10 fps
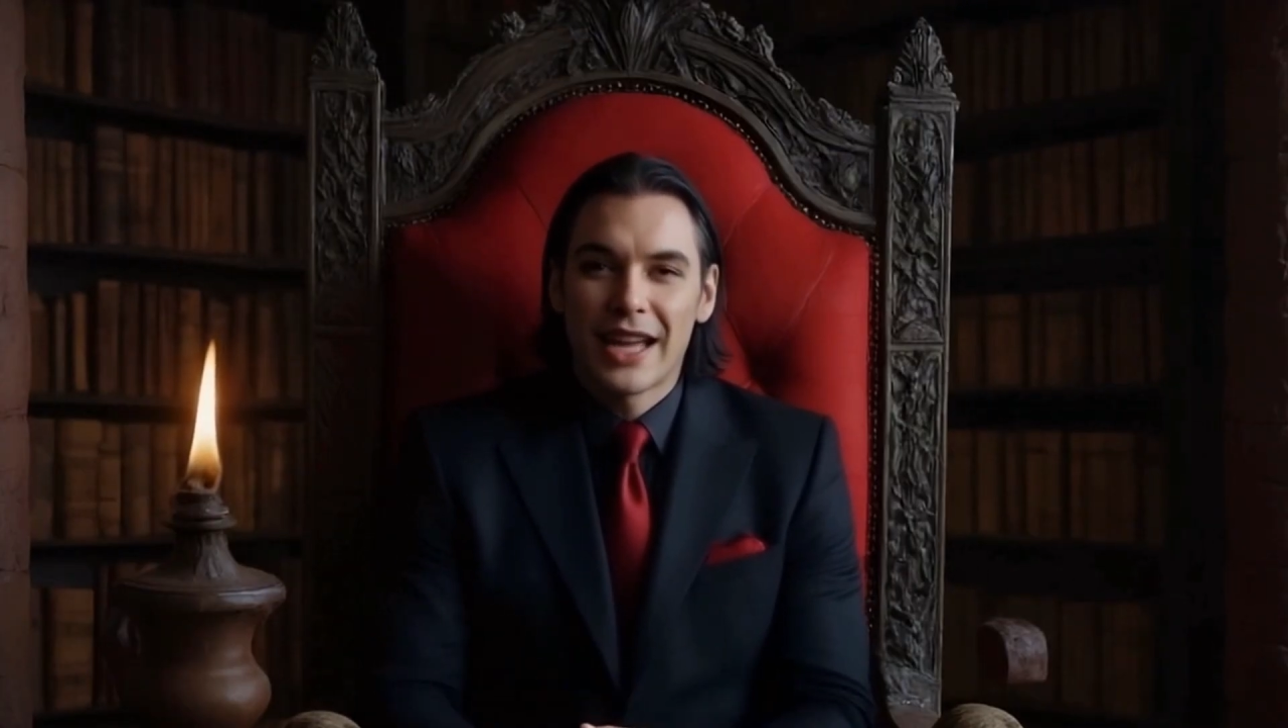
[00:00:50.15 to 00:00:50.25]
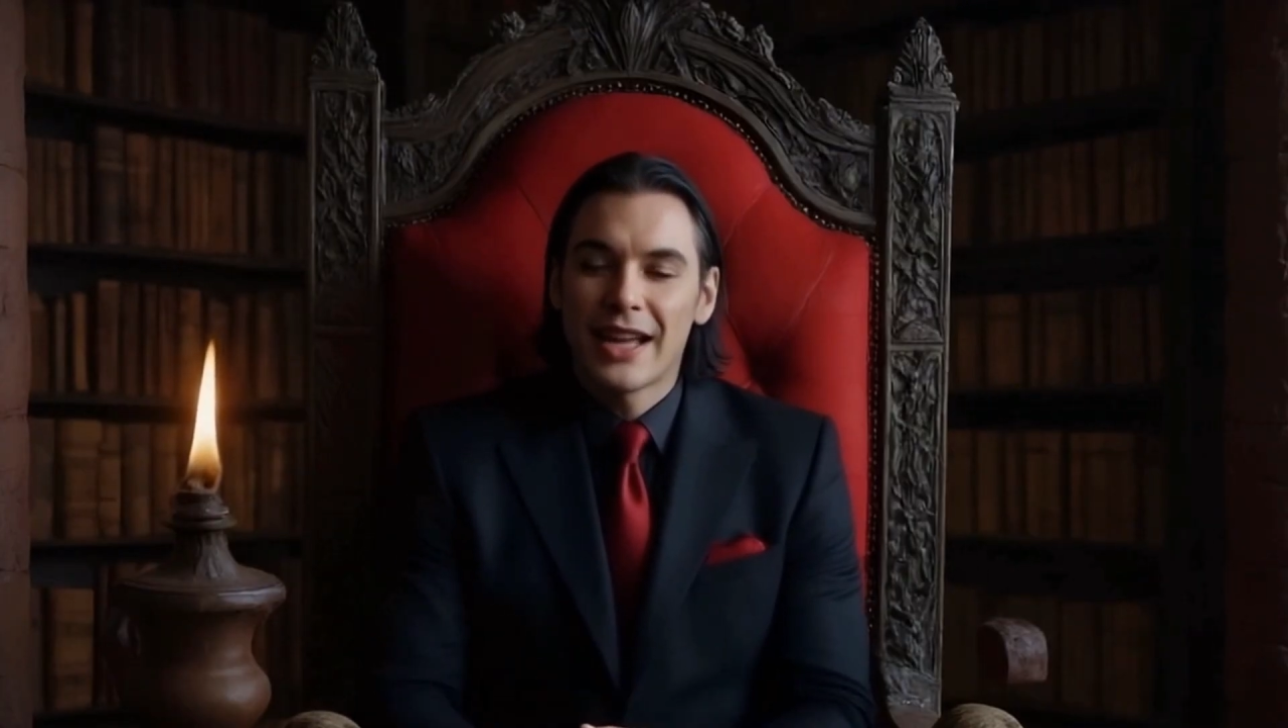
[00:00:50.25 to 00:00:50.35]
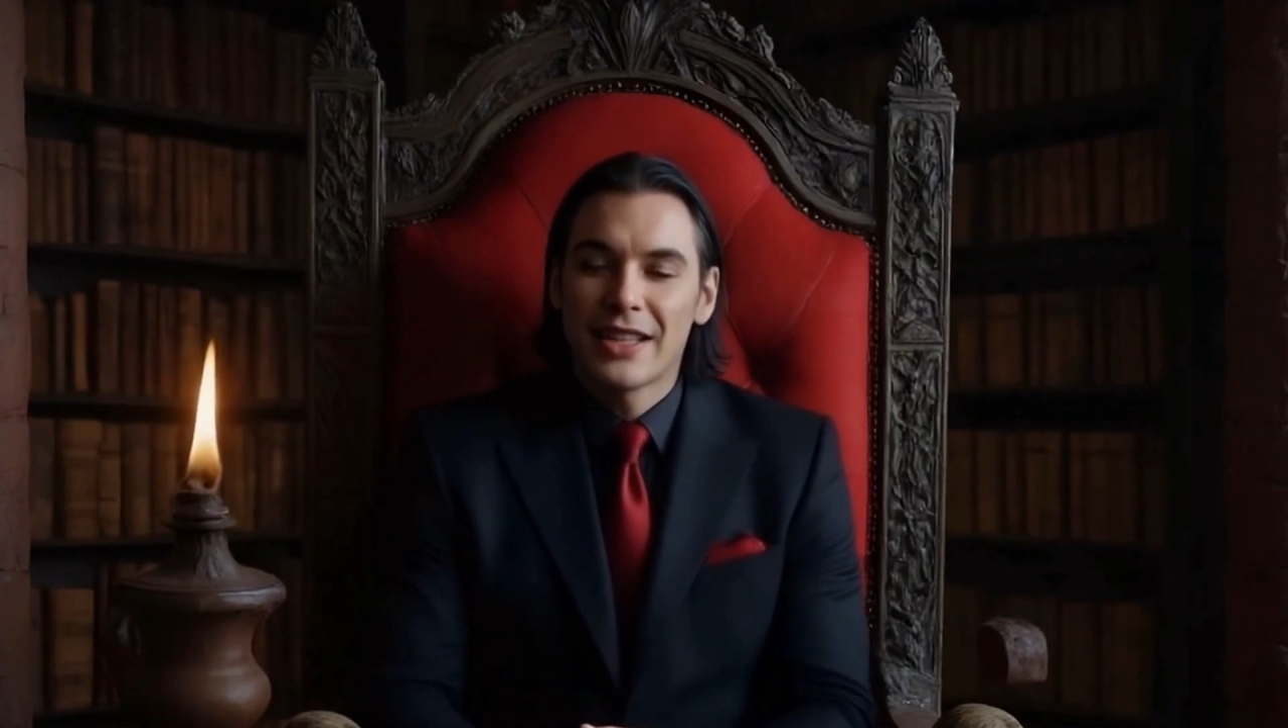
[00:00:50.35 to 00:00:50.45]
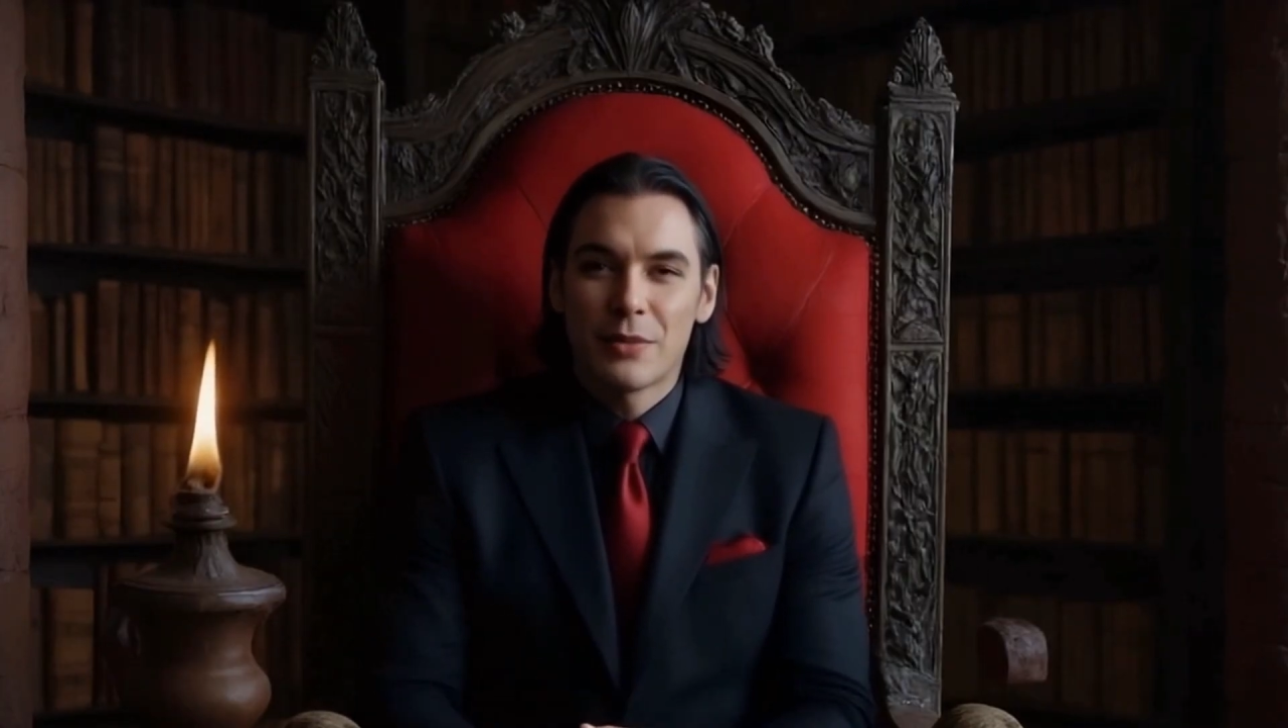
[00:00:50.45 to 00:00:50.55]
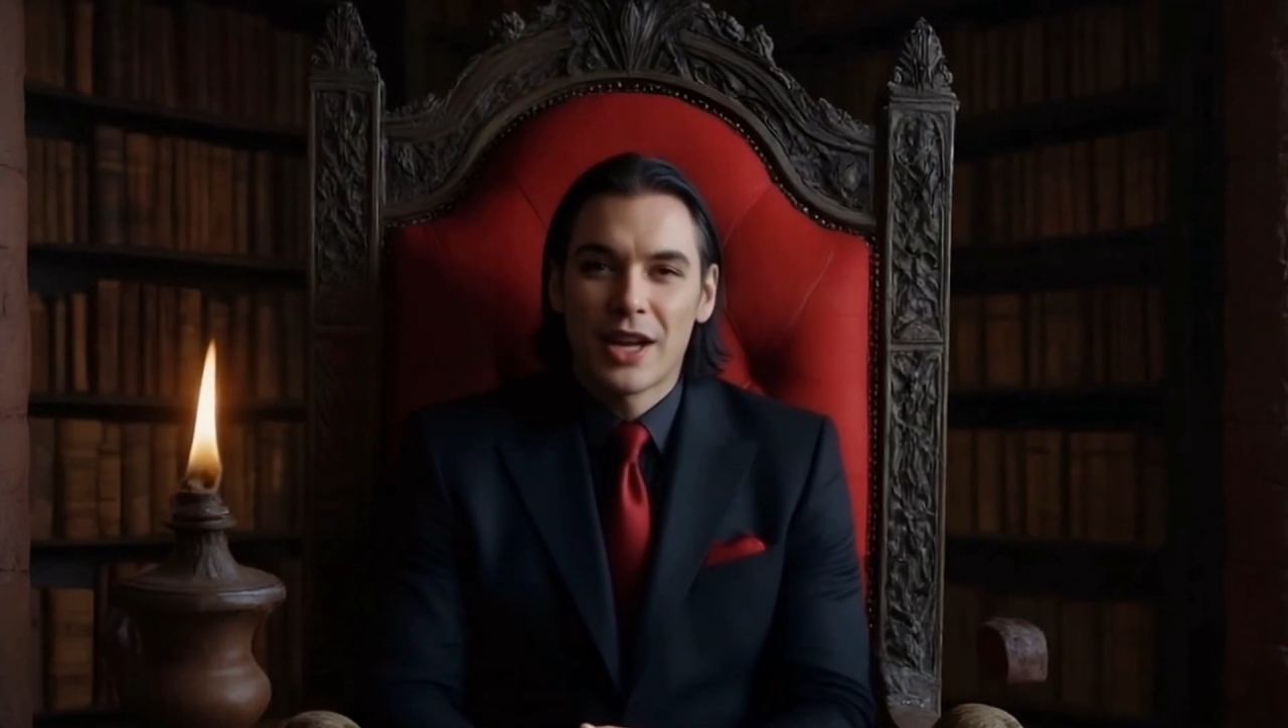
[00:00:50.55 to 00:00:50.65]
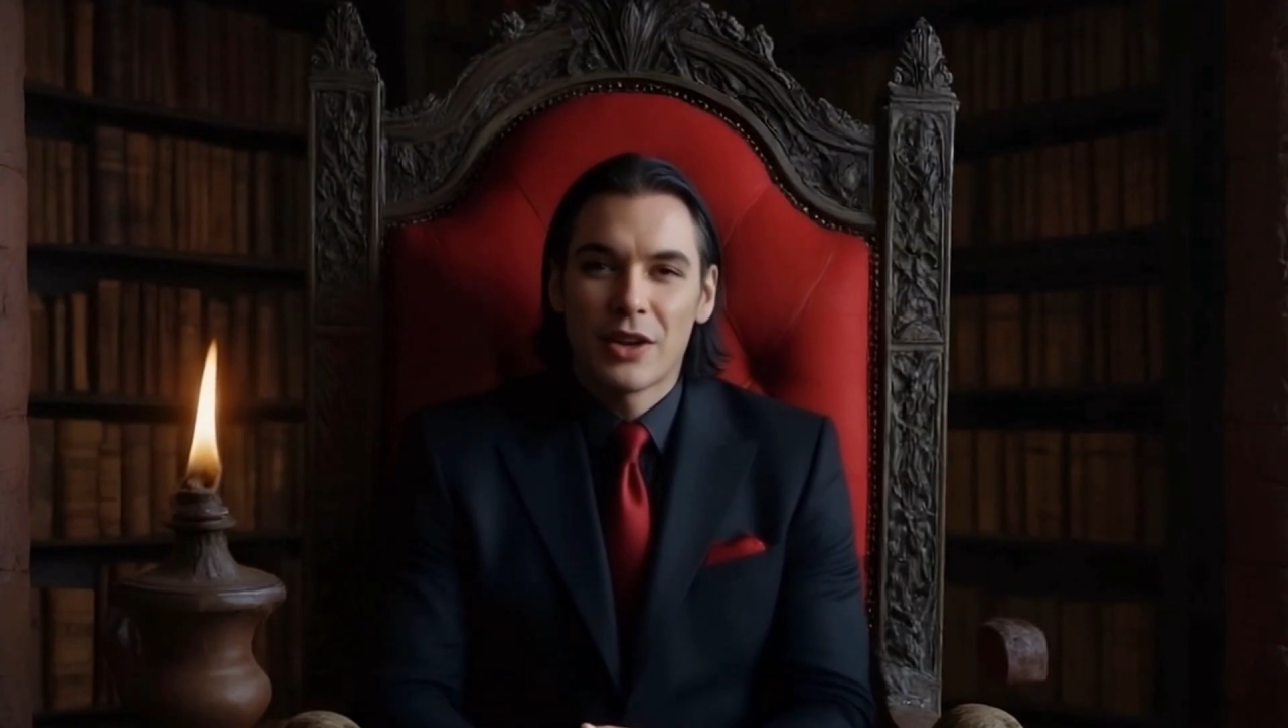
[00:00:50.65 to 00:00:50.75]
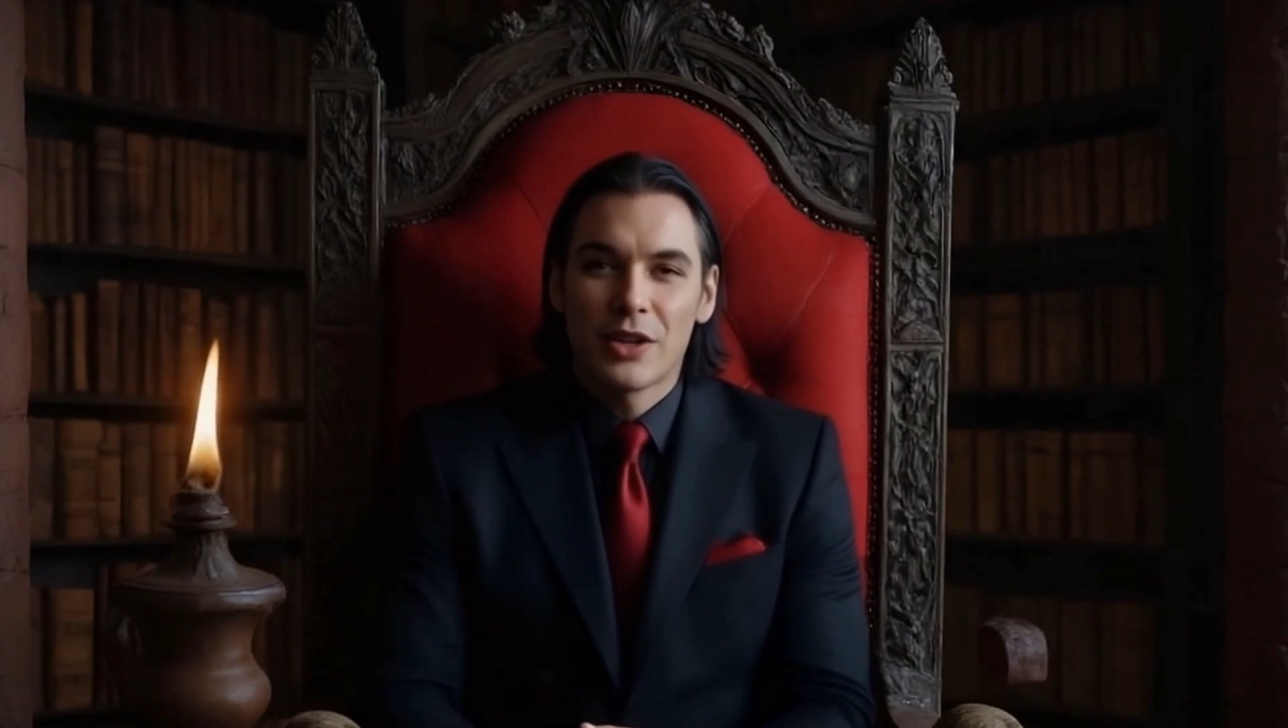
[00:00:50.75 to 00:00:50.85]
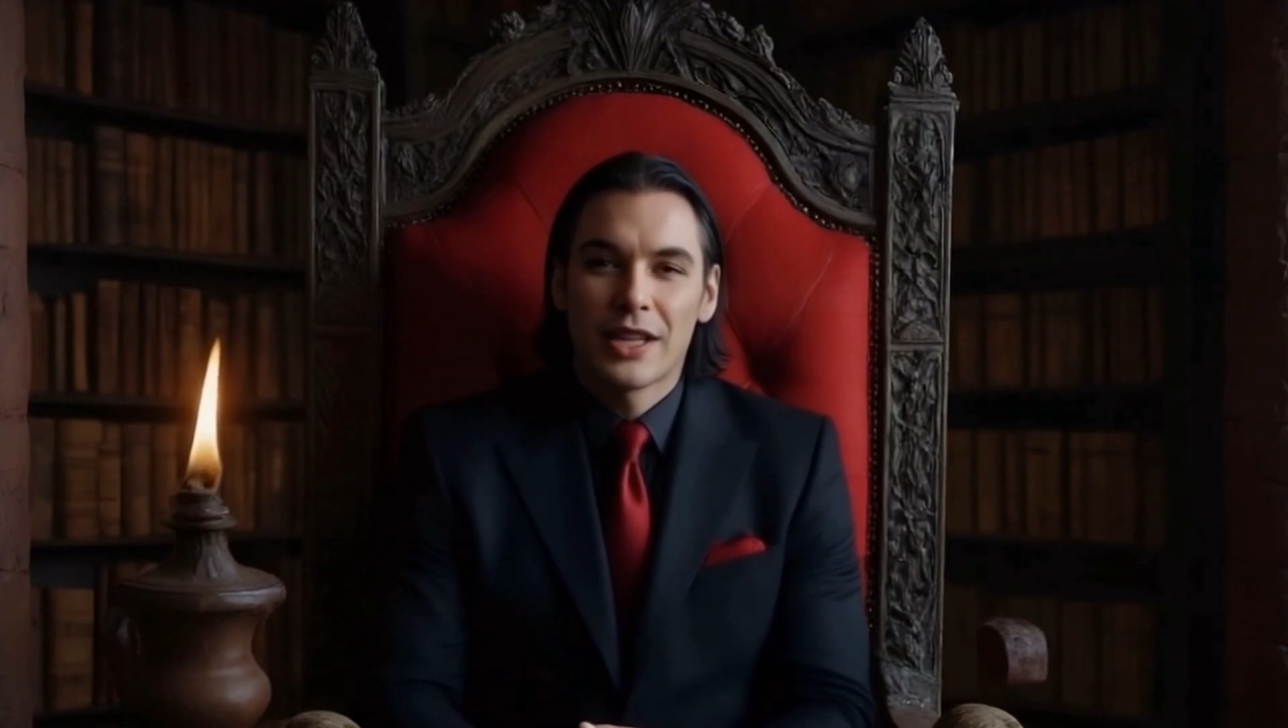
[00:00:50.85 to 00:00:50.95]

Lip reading: antimatter